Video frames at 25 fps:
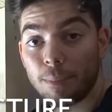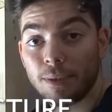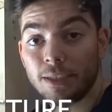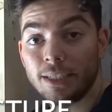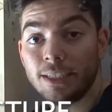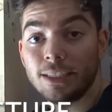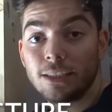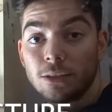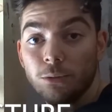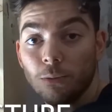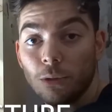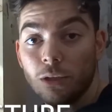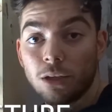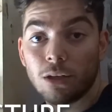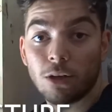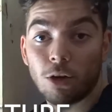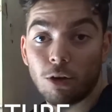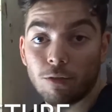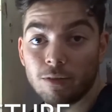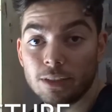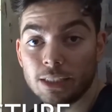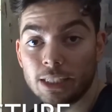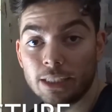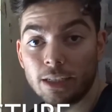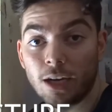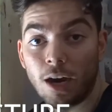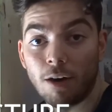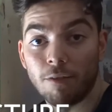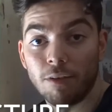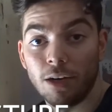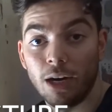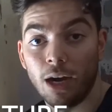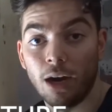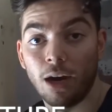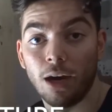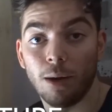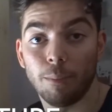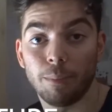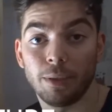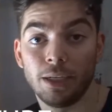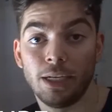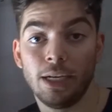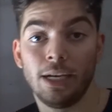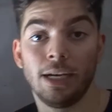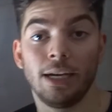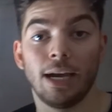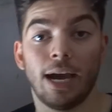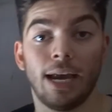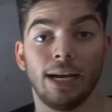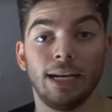So straight away, you look at the
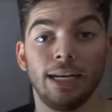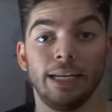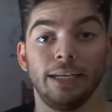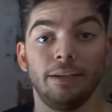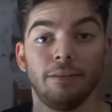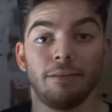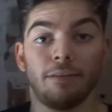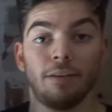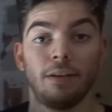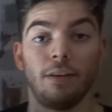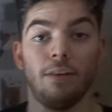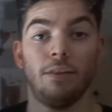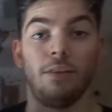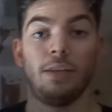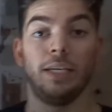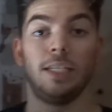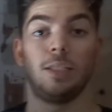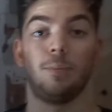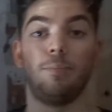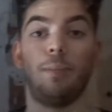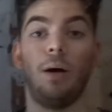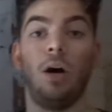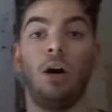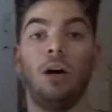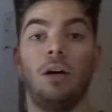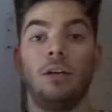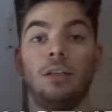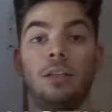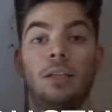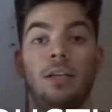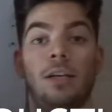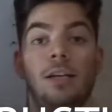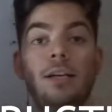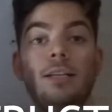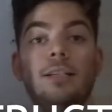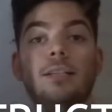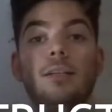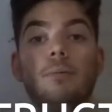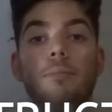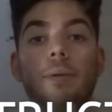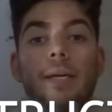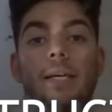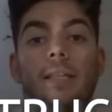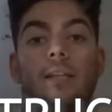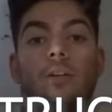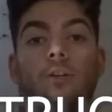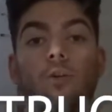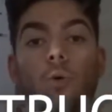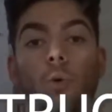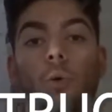structure of these properties. Not
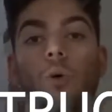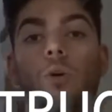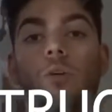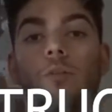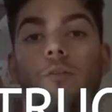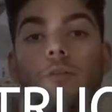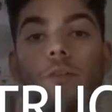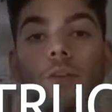only do you